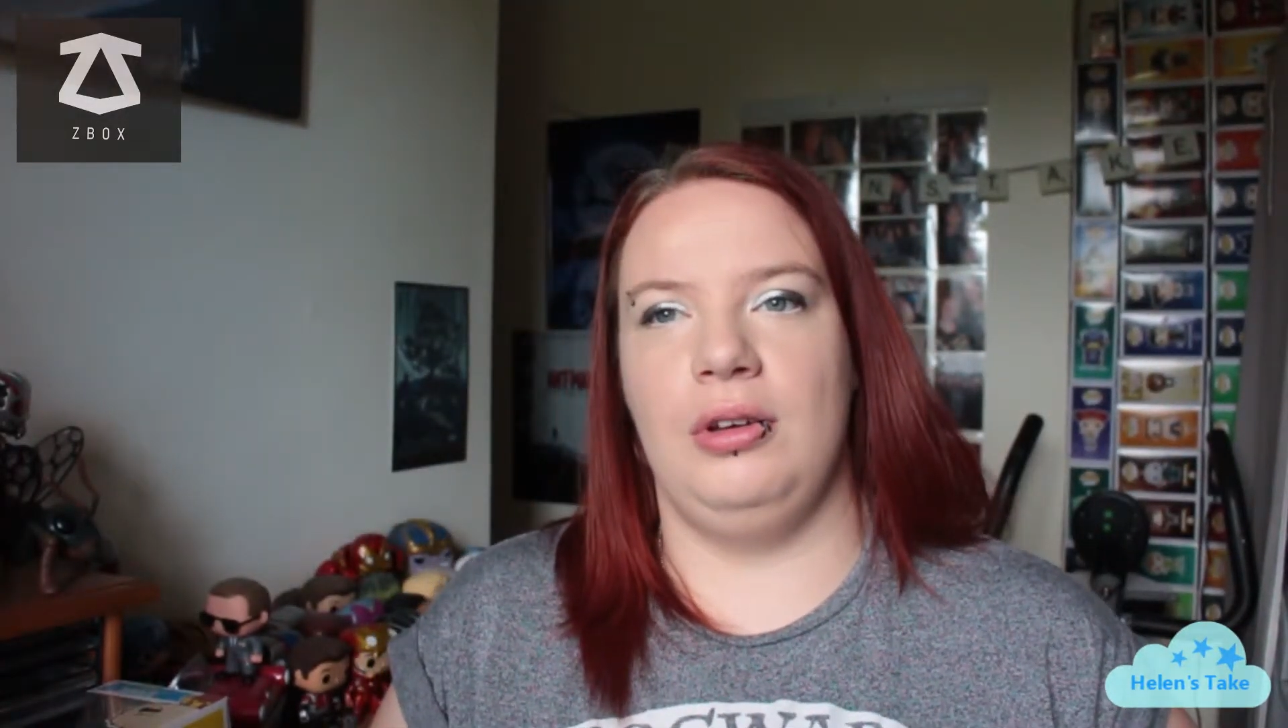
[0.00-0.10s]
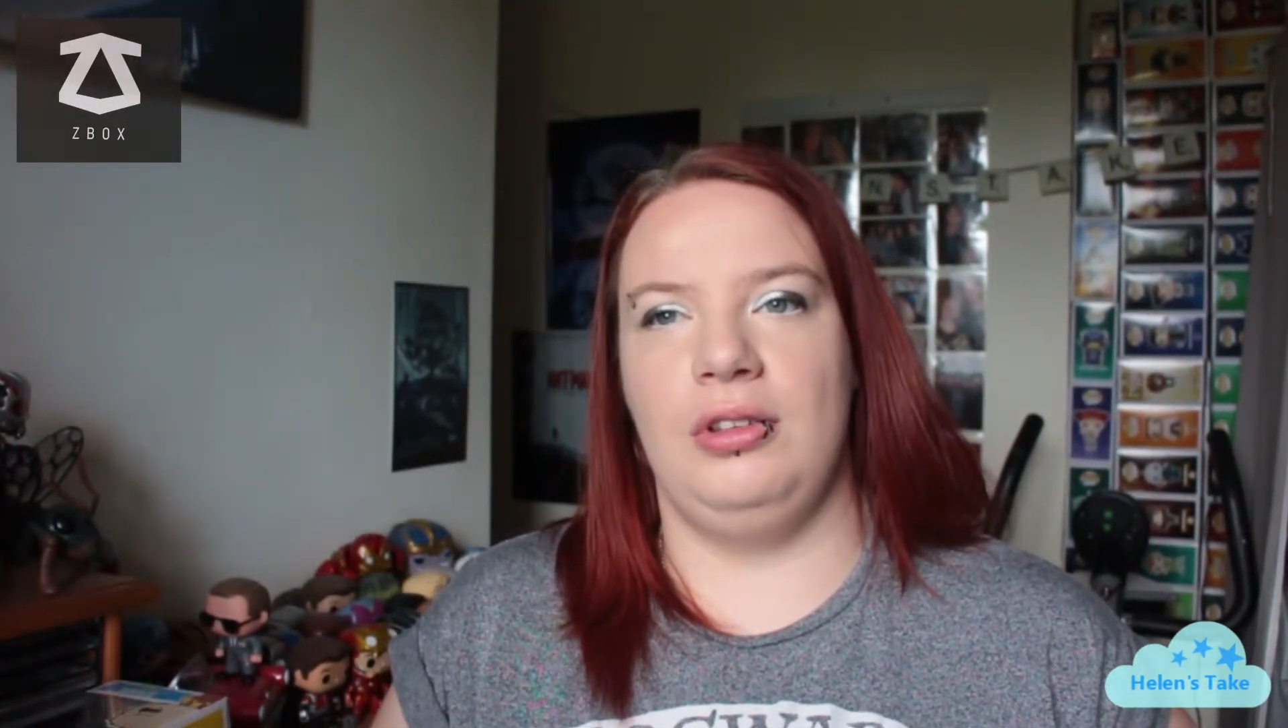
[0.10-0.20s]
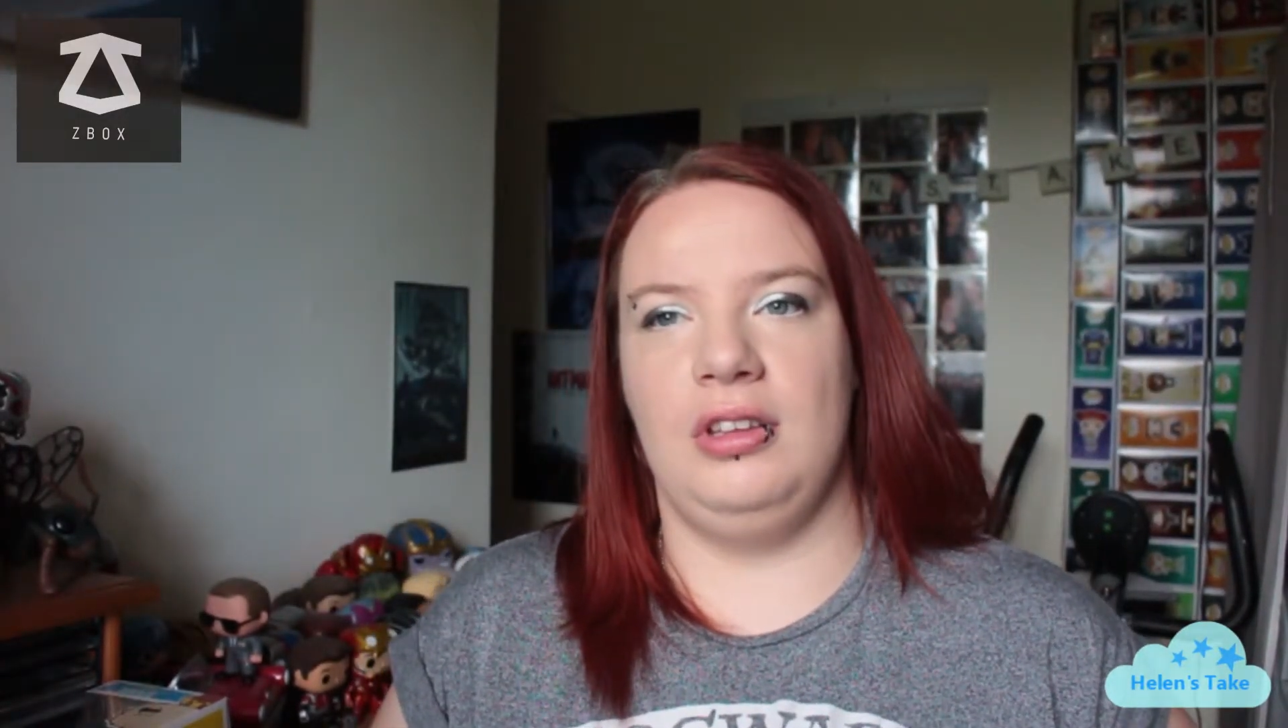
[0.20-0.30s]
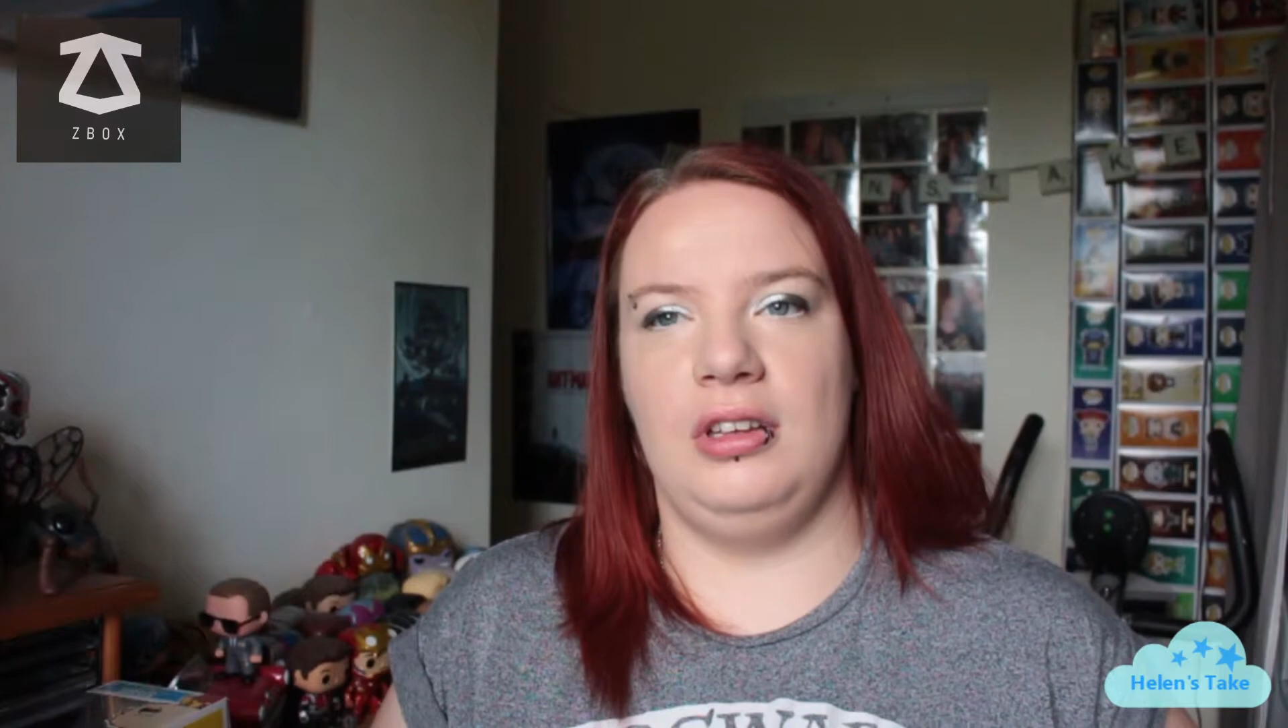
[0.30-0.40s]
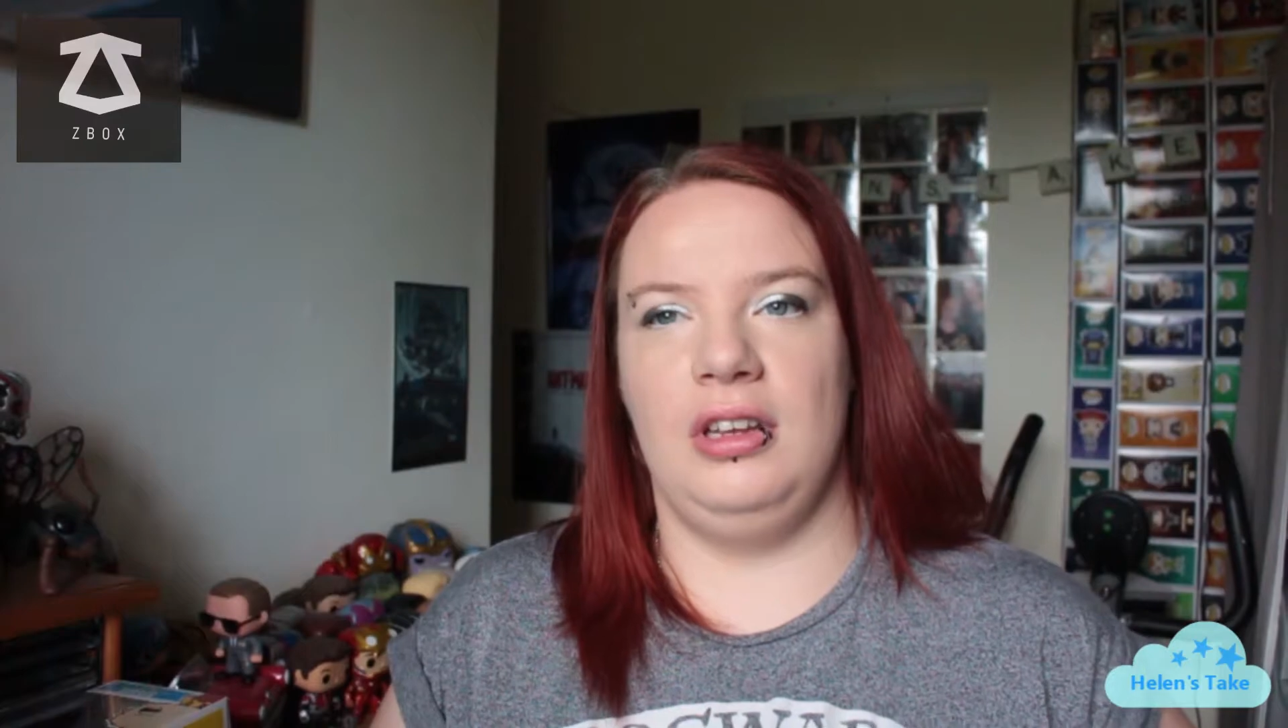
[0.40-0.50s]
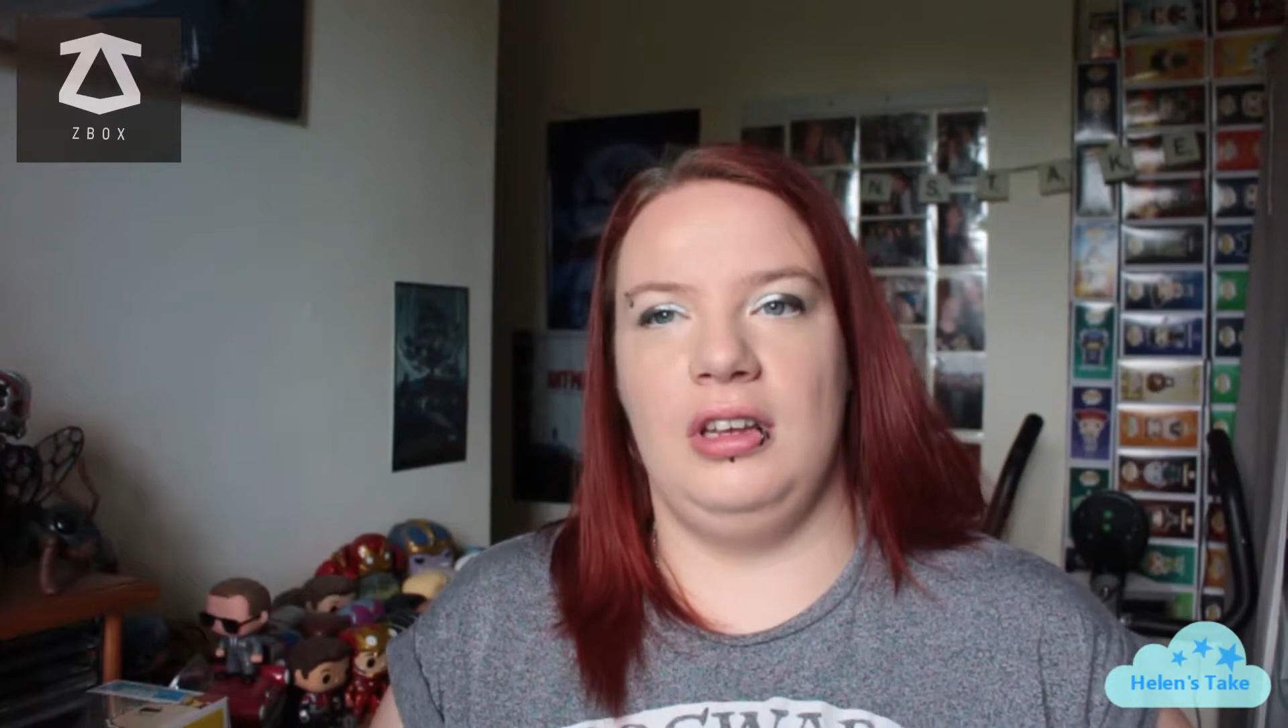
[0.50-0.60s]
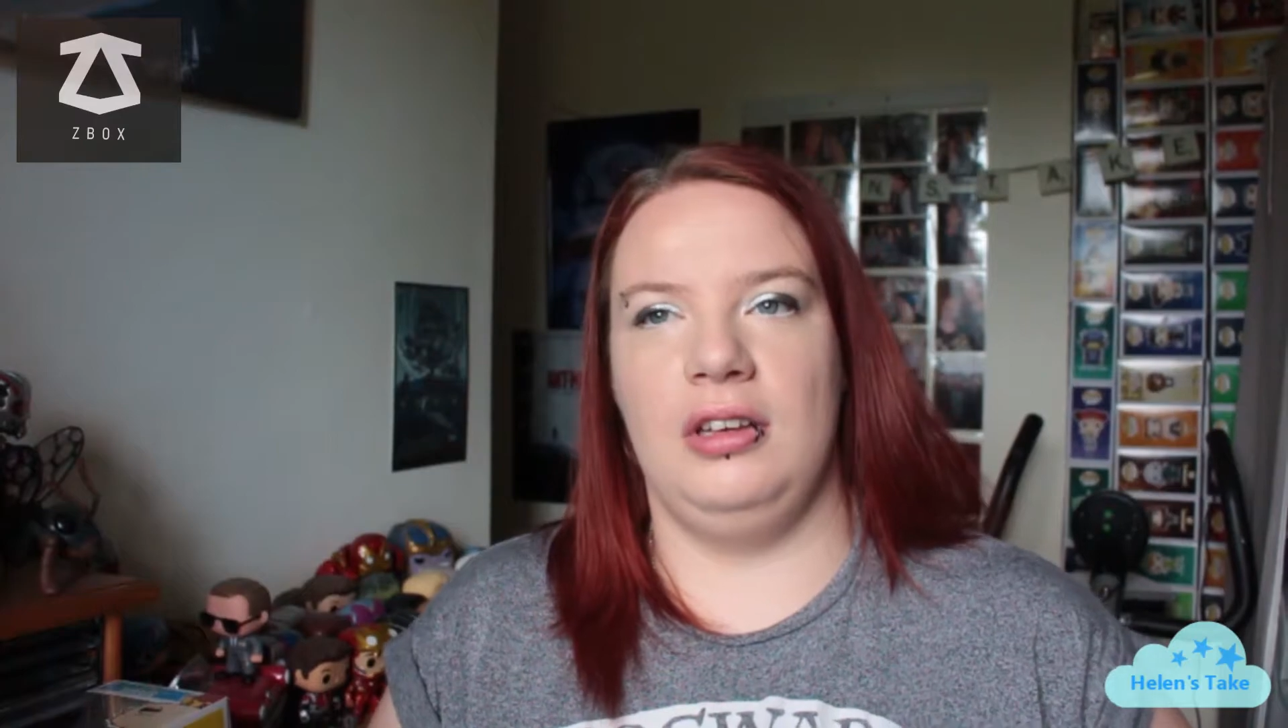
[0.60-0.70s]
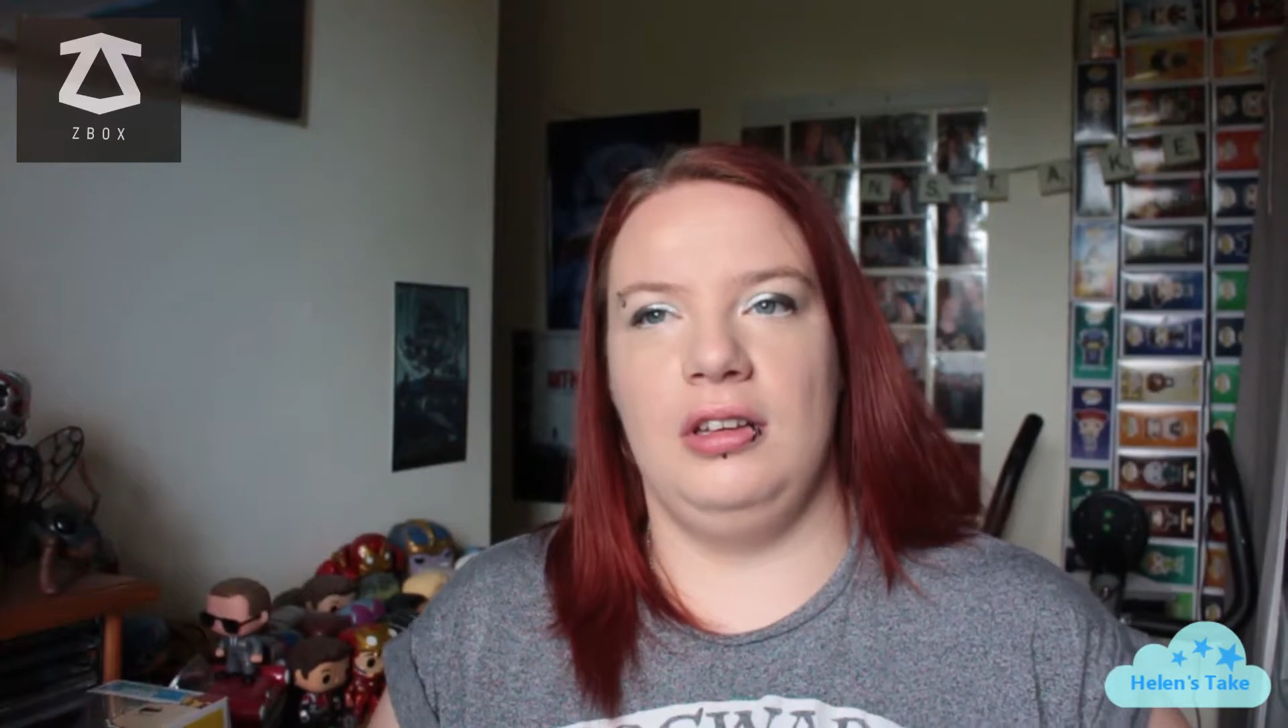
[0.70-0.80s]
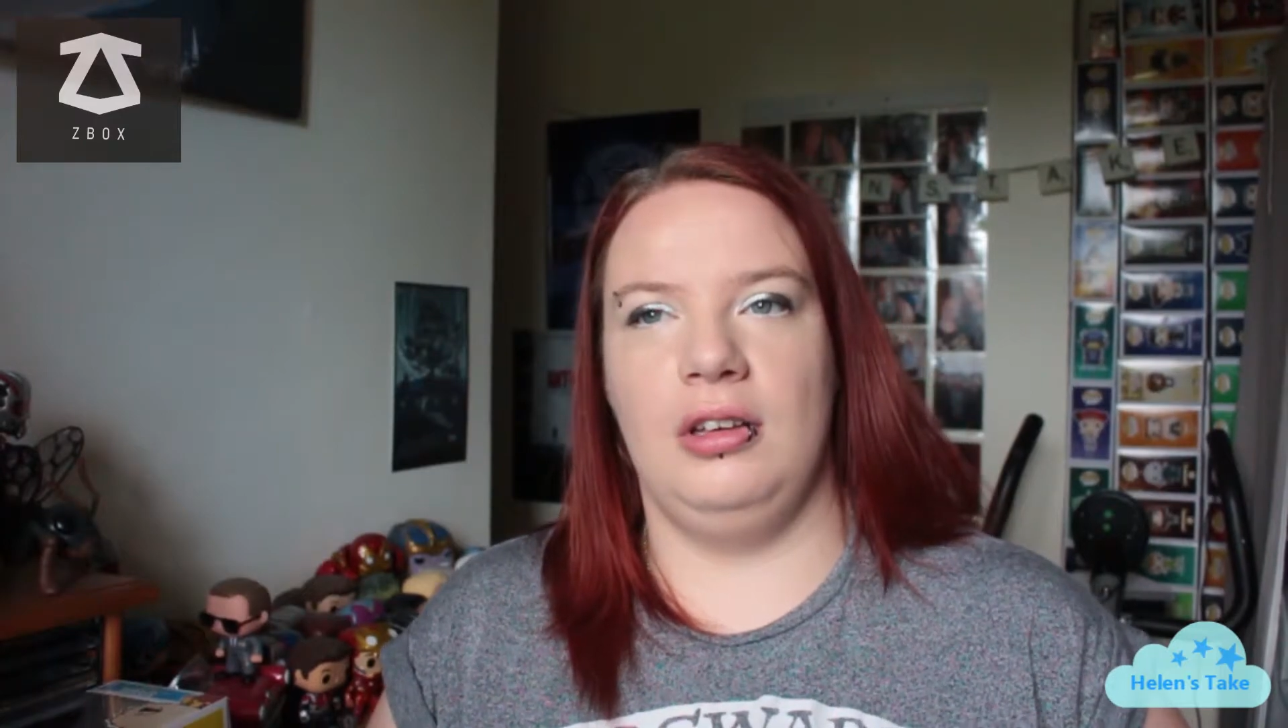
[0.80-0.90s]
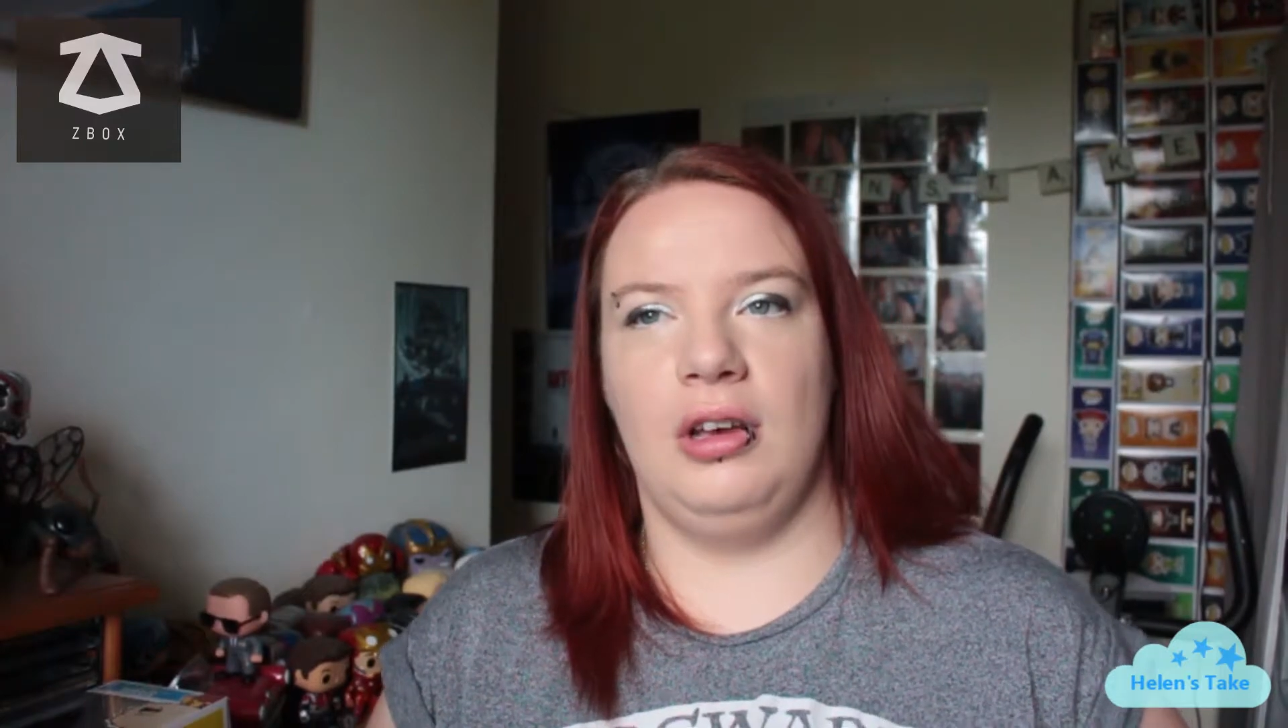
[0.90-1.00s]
else is in here.